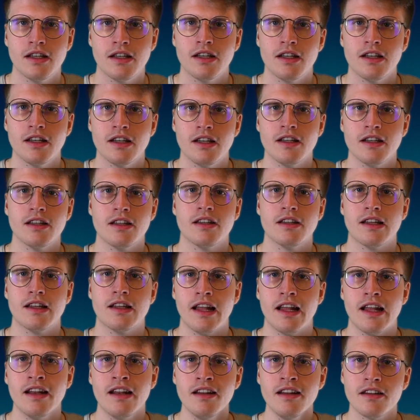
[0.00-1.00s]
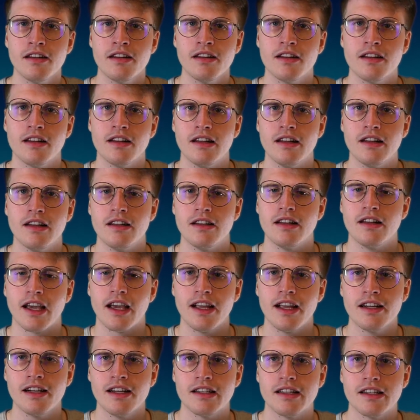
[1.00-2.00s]
It then regulates the current
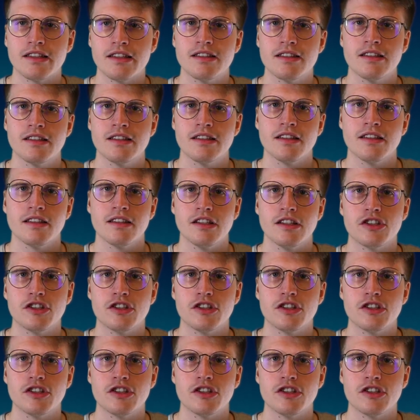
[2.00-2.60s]
further down